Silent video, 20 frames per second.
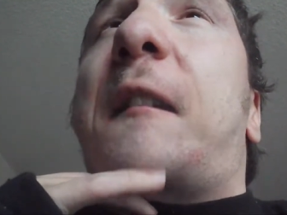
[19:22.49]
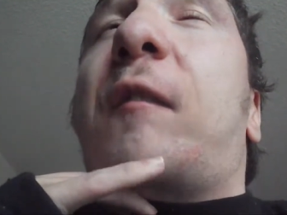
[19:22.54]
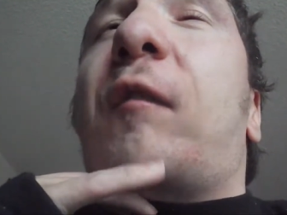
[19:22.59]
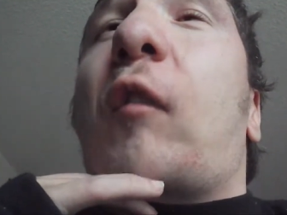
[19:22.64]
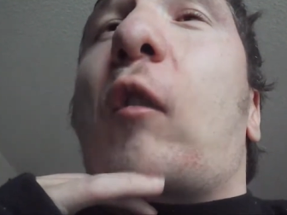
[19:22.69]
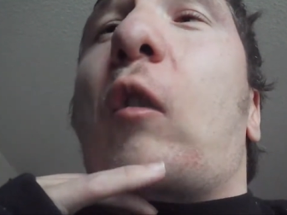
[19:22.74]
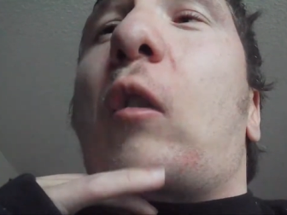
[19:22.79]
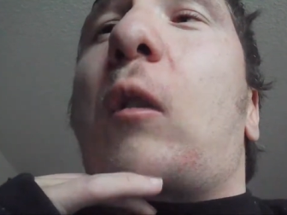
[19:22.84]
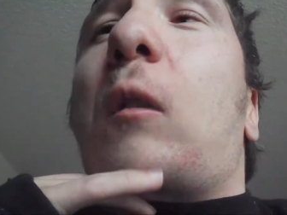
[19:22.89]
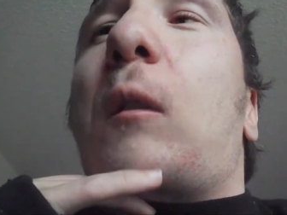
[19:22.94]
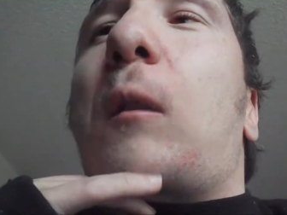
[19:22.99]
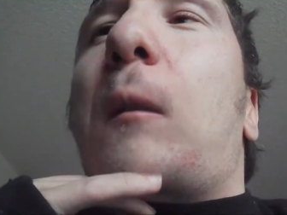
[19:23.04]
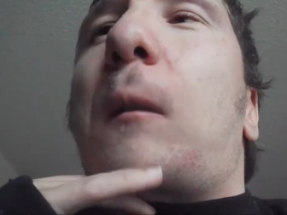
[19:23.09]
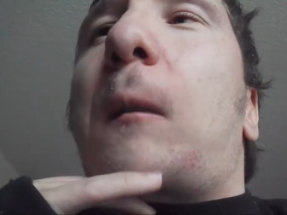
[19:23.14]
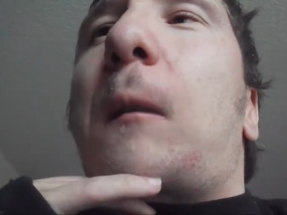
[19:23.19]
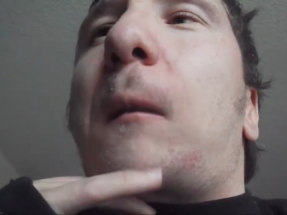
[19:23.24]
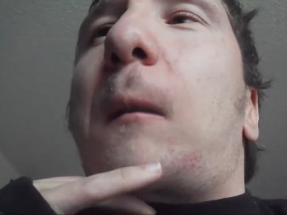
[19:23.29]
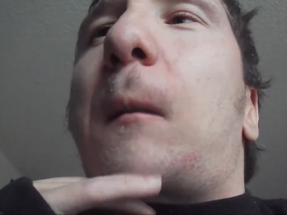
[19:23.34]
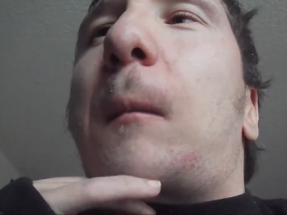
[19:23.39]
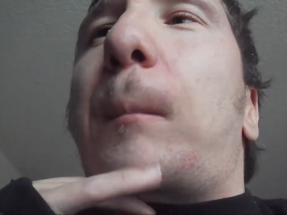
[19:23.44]

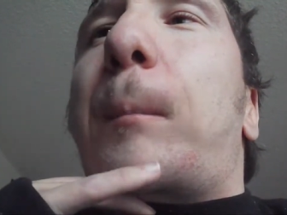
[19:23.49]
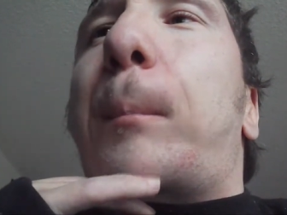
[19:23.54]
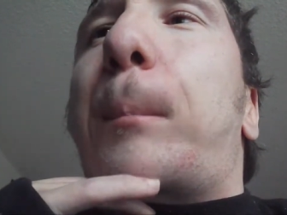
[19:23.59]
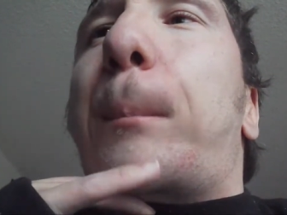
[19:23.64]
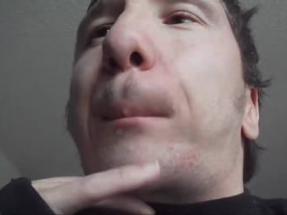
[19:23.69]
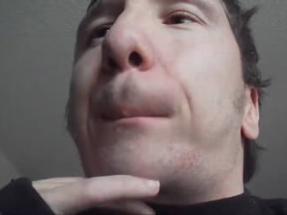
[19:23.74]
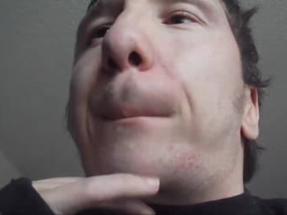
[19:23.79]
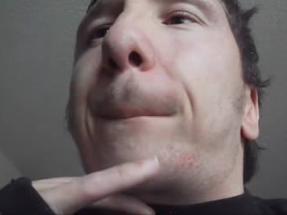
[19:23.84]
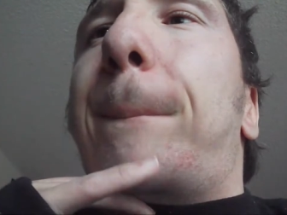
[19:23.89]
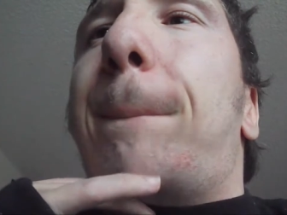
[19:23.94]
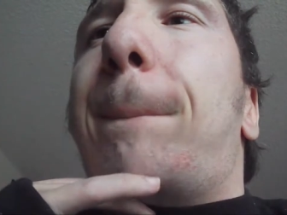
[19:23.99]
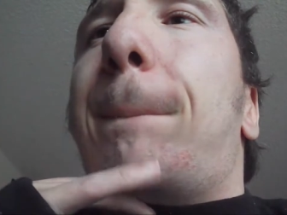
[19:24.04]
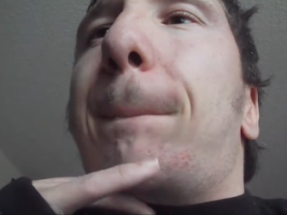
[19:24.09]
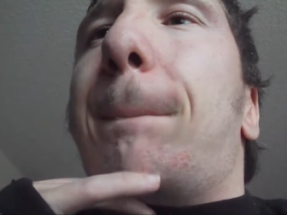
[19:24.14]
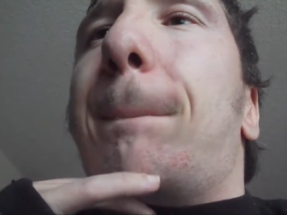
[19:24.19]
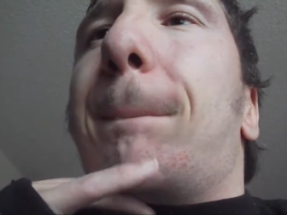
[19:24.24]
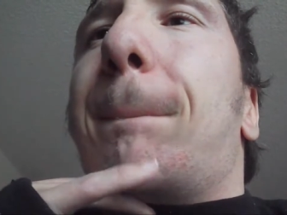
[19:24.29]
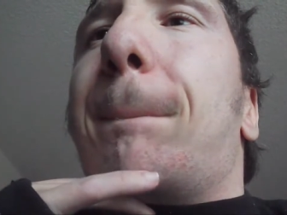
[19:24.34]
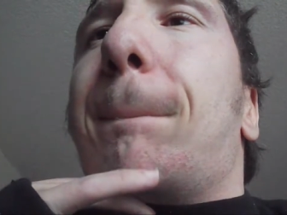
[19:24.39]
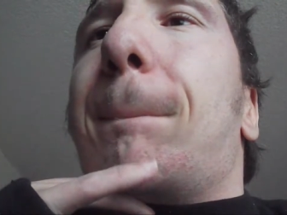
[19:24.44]
for,
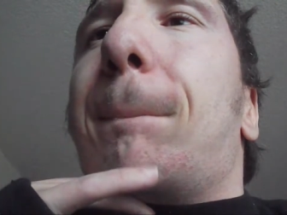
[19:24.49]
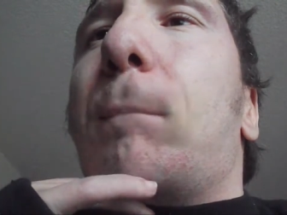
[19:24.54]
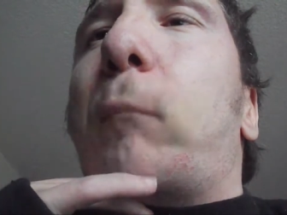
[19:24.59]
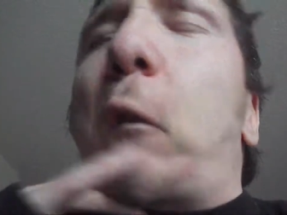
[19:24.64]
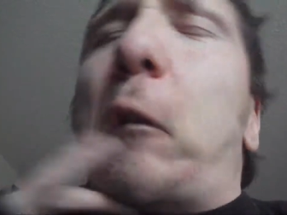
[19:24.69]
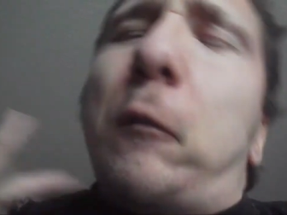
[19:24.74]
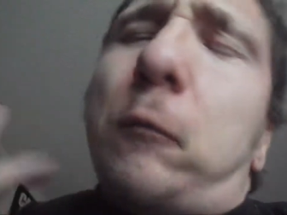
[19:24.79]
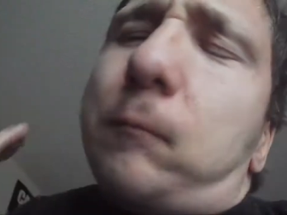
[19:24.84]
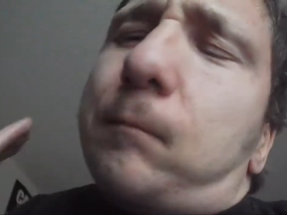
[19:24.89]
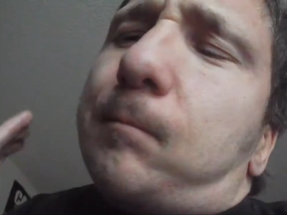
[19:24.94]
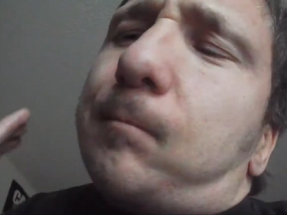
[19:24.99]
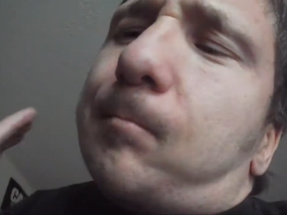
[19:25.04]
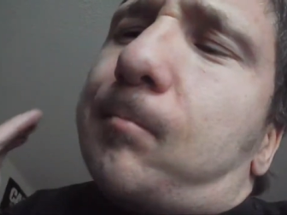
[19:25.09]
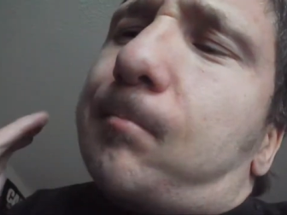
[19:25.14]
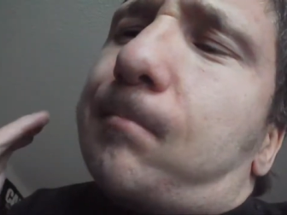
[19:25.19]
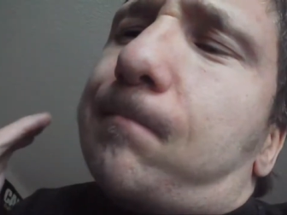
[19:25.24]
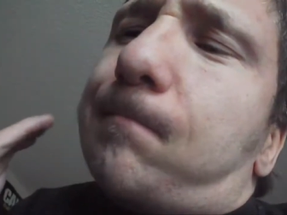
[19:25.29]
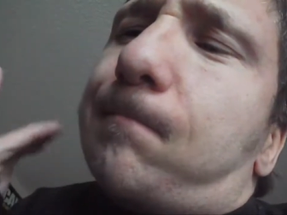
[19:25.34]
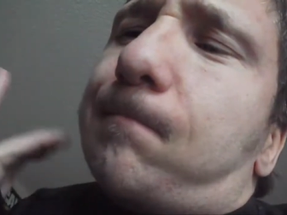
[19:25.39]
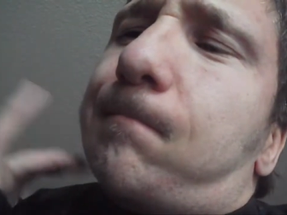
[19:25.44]

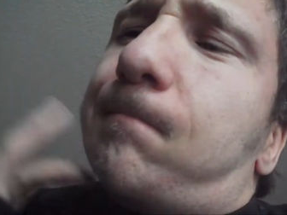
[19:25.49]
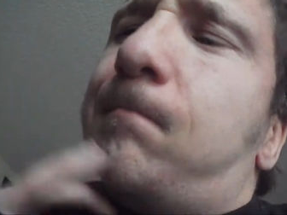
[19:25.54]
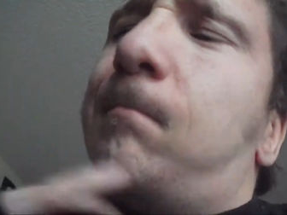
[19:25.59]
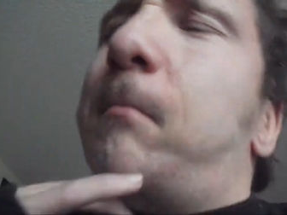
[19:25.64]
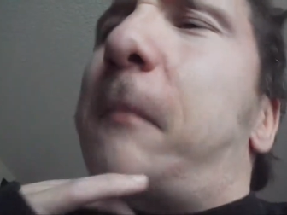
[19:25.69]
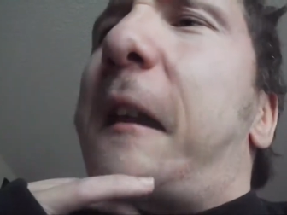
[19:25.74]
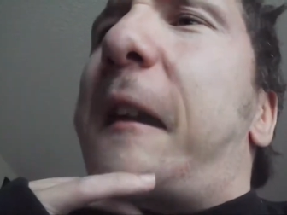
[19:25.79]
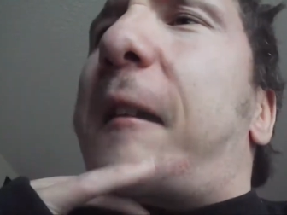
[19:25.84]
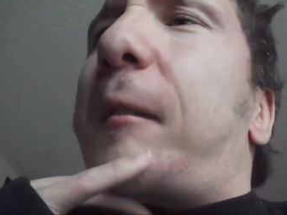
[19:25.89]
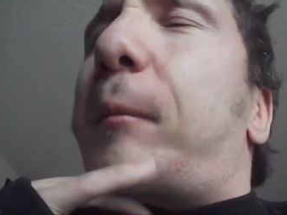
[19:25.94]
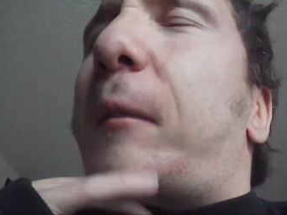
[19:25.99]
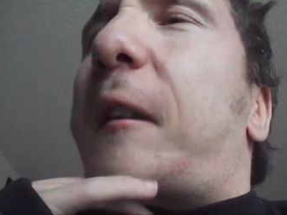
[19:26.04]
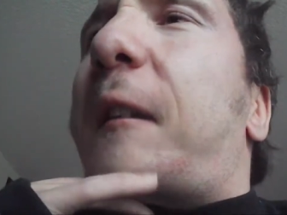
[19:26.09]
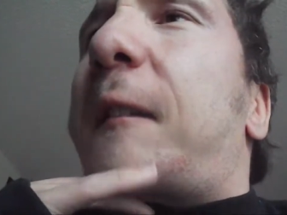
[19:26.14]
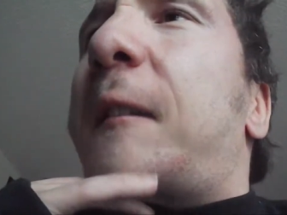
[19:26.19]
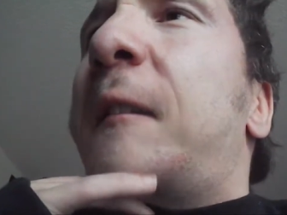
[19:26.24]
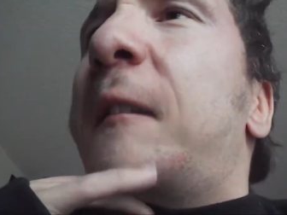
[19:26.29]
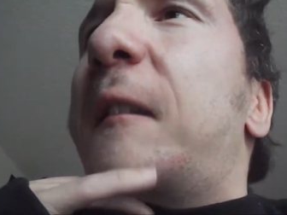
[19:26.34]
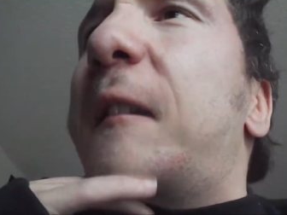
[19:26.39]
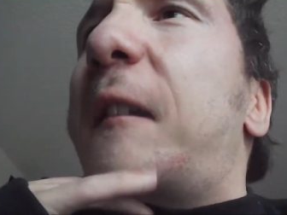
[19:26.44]
well,
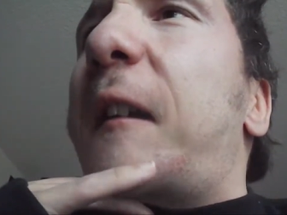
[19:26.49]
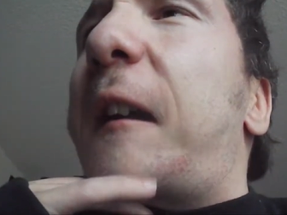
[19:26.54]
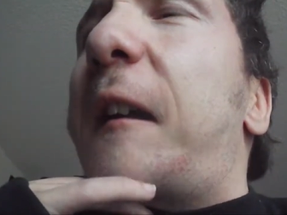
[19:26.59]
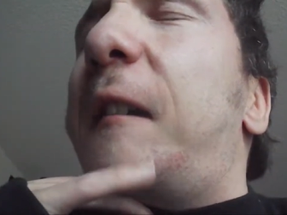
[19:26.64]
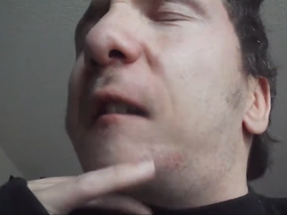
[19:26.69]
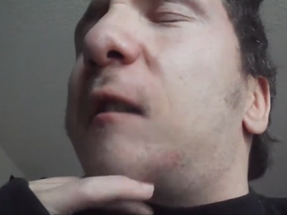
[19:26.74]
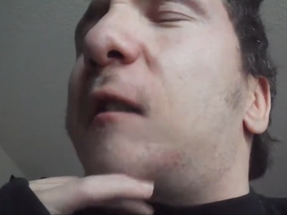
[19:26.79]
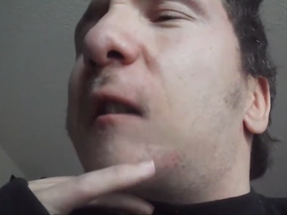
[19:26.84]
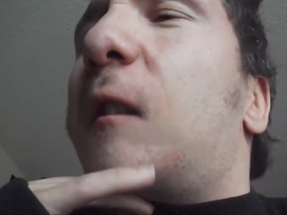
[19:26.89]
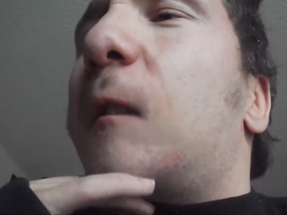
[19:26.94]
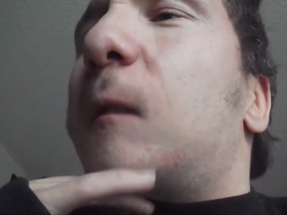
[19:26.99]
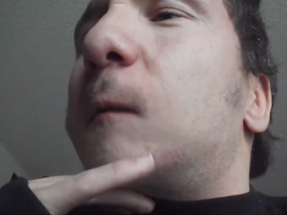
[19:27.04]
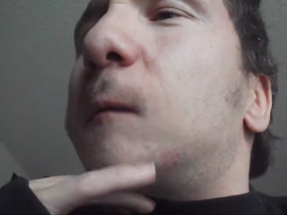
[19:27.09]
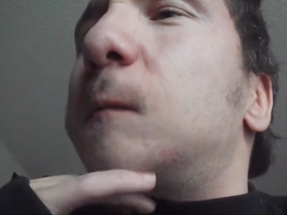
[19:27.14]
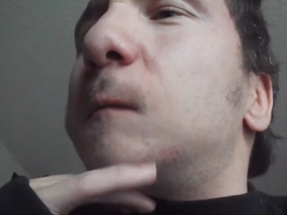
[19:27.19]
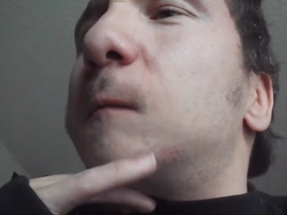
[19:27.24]
maybe. I don't know.